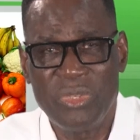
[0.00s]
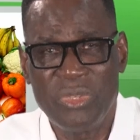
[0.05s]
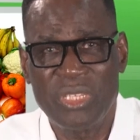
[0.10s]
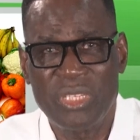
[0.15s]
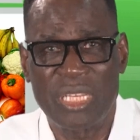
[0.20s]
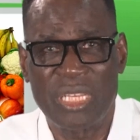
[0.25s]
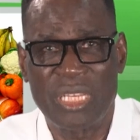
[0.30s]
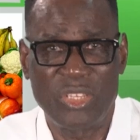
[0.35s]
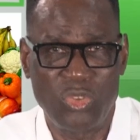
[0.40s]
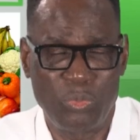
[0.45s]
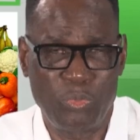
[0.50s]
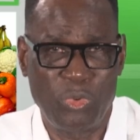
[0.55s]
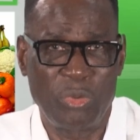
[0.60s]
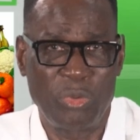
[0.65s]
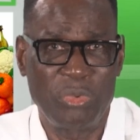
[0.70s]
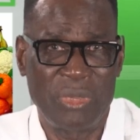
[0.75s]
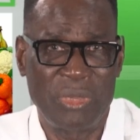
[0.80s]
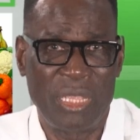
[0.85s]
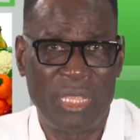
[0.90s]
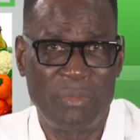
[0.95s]
that you probably
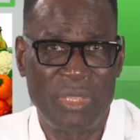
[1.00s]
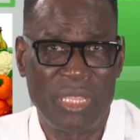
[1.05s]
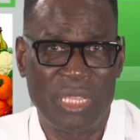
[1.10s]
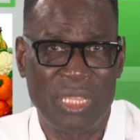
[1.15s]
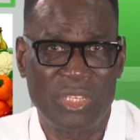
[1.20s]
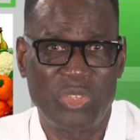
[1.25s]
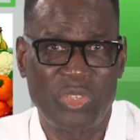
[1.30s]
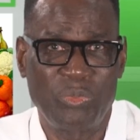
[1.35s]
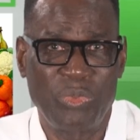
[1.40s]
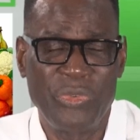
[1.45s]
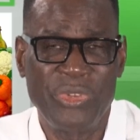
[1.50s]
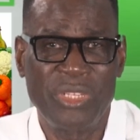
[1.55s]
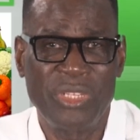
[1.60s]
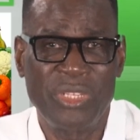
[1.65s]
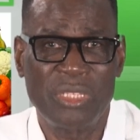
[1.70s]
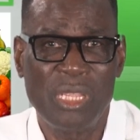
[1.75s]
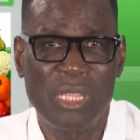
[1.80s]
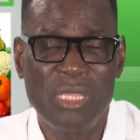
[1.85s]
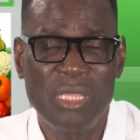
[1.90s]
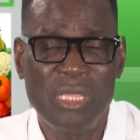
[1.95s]
might be
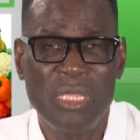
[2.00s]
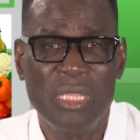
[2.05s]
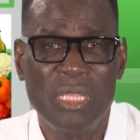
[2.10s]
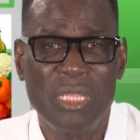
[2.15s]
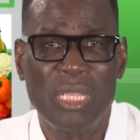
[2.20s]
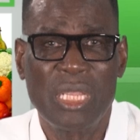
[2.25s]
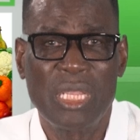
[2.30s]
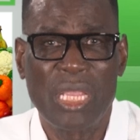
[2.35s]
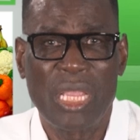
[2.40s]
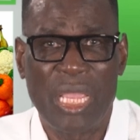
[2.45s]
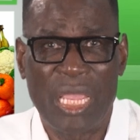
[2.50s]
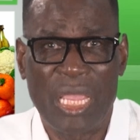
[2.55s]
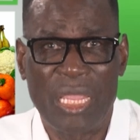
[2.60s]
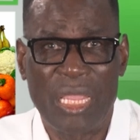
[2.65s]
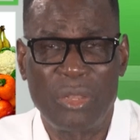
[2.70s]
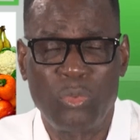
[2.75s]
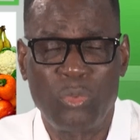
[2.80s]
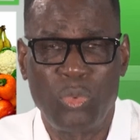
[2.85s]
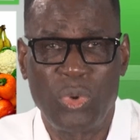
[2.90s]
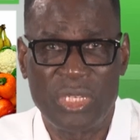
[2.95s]
experiencing
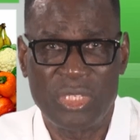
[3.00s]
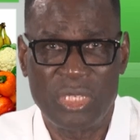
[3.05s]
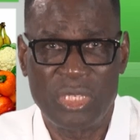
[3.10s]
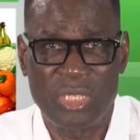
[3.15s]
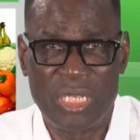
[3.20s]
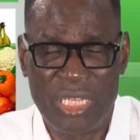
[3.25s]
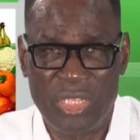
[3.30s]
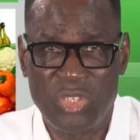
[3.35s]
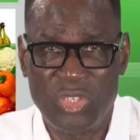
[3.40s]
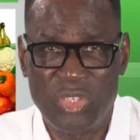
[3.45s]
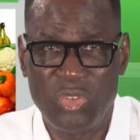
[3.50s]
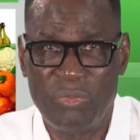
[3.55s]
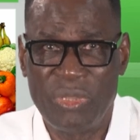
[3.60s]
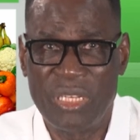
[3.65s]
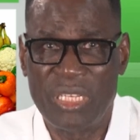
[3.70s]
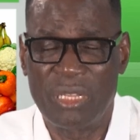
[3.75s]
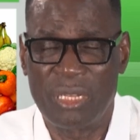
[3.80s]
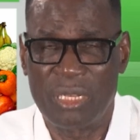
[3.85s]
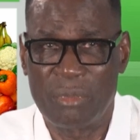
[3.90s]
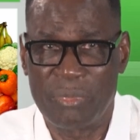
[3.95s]
and what needs to be
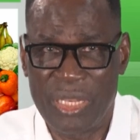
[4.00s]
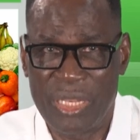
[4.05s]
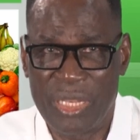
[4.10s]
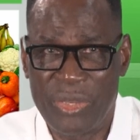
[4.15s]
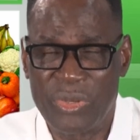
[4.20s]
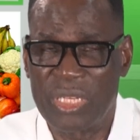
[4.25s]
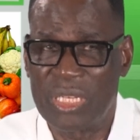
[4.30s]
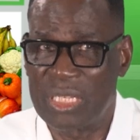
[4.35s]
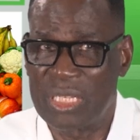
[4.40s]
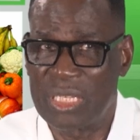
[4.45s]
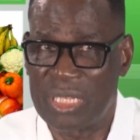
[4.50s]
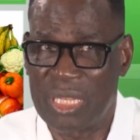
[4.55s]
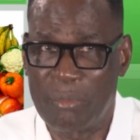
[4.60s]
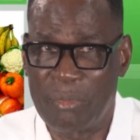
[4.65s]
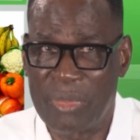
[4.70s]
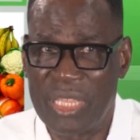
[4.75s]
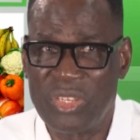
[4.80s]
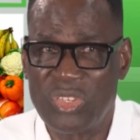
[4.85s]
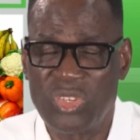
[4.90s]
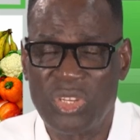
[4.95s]
done about it. As I
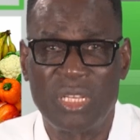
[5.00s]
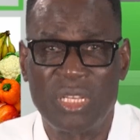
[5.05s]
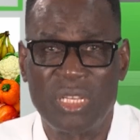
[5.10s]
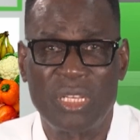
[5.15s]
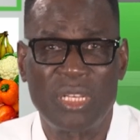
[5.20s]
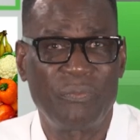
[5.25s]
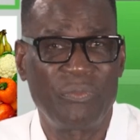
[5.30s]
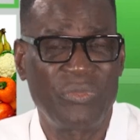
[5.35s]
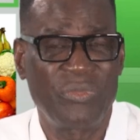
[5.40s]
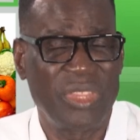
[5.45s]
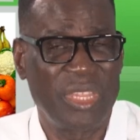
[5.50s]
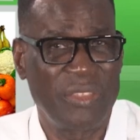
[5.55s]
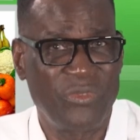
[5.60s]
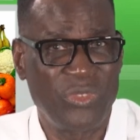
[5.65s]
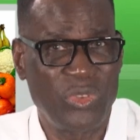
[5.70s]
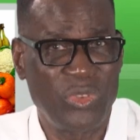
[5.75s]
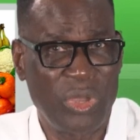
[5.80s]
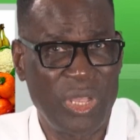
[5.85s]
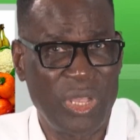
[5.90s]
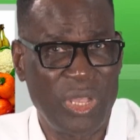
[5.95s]
mentioned, if
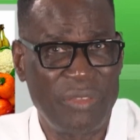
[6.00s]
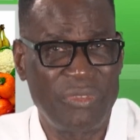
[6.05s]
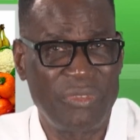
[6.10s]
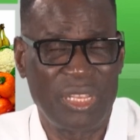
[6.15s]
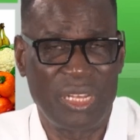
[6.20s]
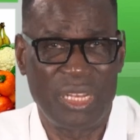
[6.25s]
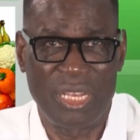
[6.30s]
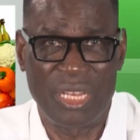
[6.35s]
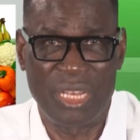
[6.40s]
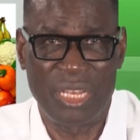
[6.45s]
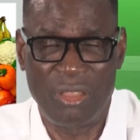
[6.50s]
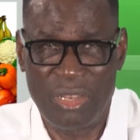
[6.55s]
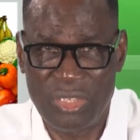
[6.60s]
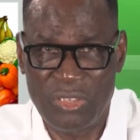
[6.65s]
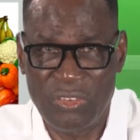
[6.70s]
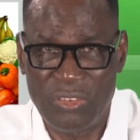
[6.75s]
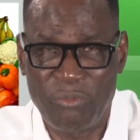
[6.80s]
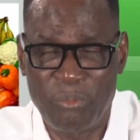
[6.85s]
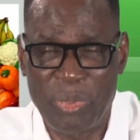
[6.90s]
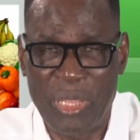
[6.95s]
you're having lots
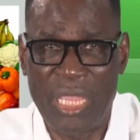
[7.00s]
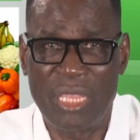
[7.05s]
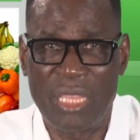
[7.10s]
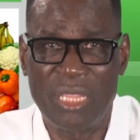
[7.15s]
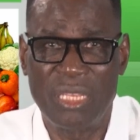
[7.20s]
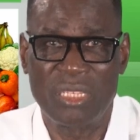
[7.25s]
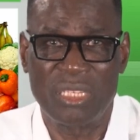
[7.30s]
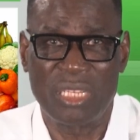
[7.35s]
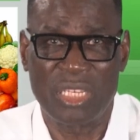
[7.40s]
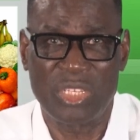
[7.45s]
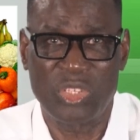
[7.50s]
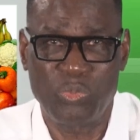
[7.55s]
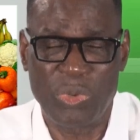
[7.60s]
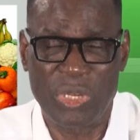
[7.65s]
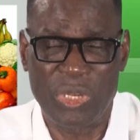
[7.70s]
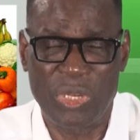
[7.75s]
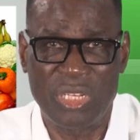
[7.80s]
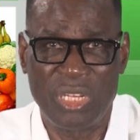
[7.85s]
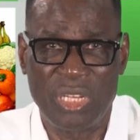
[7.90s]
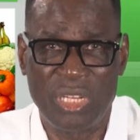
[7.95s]
of pains,
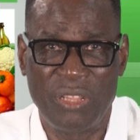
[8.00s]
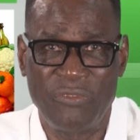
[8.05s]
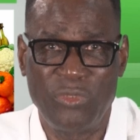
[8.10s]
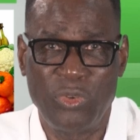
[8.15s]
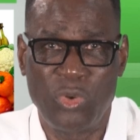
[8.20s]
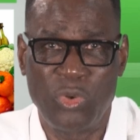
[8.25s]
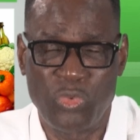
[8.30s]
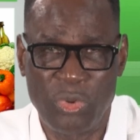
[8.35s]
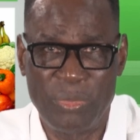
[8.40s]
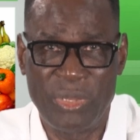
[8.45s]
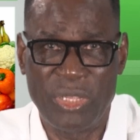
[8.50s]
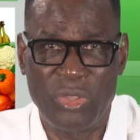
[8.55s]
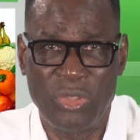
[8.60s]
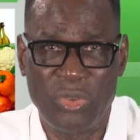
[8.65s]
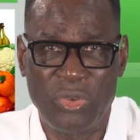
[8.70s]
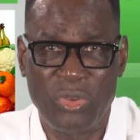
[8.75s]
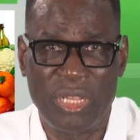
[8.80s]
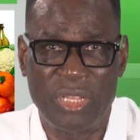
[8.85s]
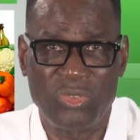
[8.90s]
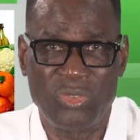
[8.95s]
especially for
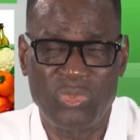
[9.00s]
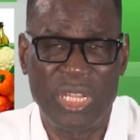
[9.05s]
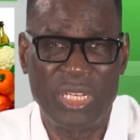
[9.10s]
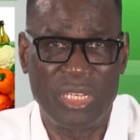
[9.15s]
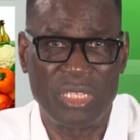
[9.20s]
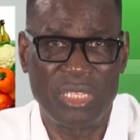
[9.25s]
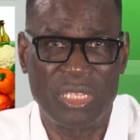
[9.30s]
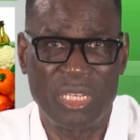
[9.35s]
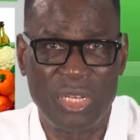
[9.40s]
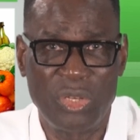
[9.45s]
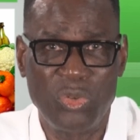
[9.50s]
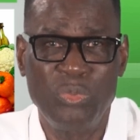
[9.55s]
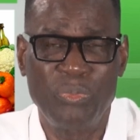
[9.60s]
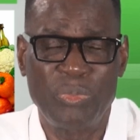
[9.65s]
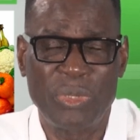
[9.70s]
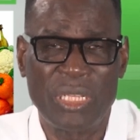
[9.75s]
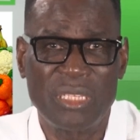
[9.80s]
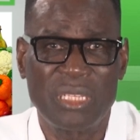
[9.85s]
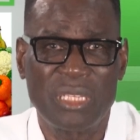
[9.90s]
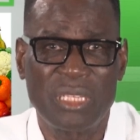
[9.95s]
rheumatoid arthritis and
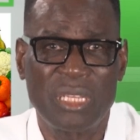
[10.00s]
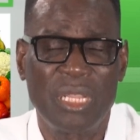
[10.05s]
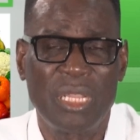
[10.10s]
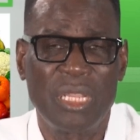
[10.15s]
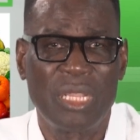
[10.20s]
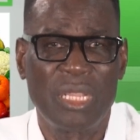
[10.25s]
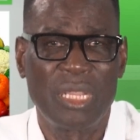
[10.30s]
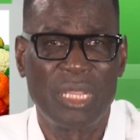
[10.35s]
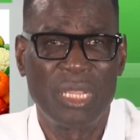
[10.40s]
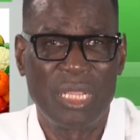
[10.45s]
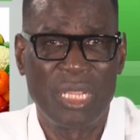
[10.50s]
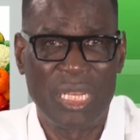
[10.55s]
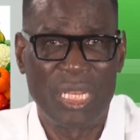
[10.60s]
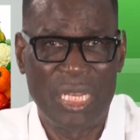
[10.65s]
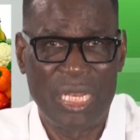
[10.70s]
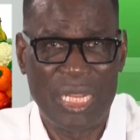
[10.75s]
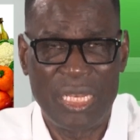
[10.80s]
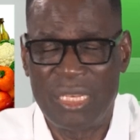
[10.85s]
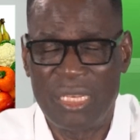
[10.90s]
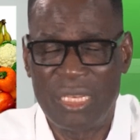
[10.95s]
lupus,
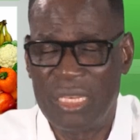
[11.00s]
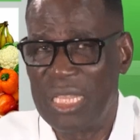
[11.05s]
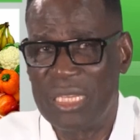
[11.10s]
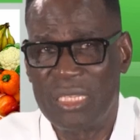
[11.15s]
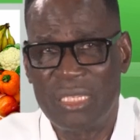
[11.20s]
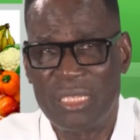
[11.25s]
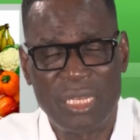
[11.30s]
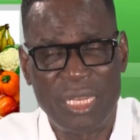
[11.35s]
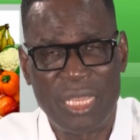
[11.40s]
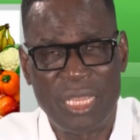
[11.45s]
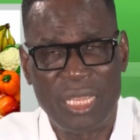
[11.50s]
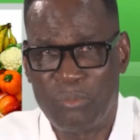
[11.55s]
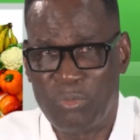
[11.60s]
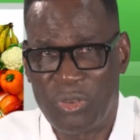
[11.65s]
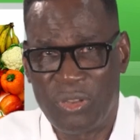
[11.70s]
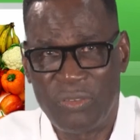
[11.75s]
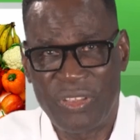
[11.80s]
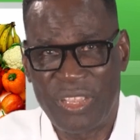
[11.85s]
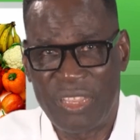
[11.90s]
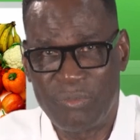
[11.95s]

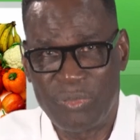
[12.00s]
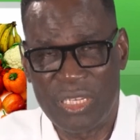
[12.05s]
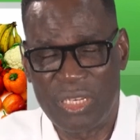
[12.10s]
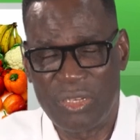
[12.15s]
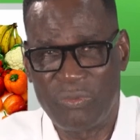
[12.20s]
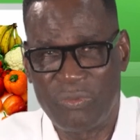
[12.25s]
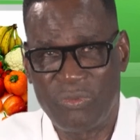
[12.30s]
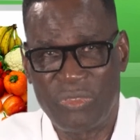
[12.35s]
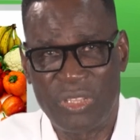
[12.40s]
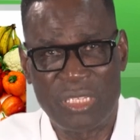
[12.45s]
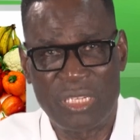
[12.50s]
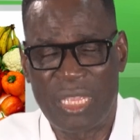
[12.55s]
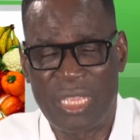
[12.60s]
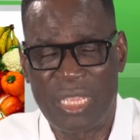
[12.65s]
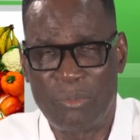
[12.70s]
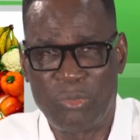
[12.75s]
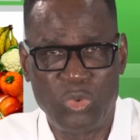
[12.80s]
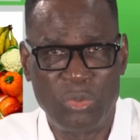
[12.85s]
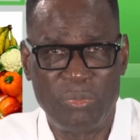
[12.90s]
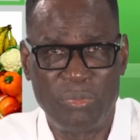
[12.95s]
99.5% of the time
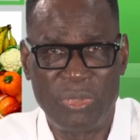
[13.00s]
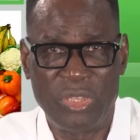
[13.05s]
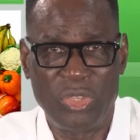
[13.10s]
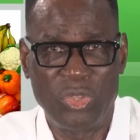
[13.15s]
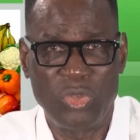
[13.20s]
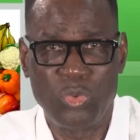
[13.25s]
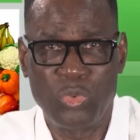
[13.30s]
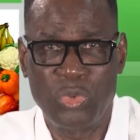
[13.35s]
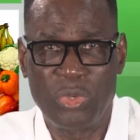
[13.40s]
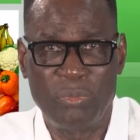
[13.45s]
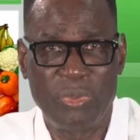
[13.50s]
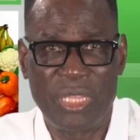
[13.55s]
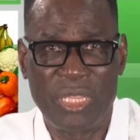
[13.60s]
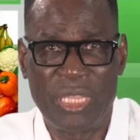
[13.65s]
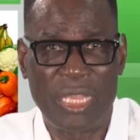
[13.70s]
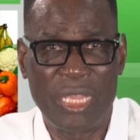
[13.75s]
you would be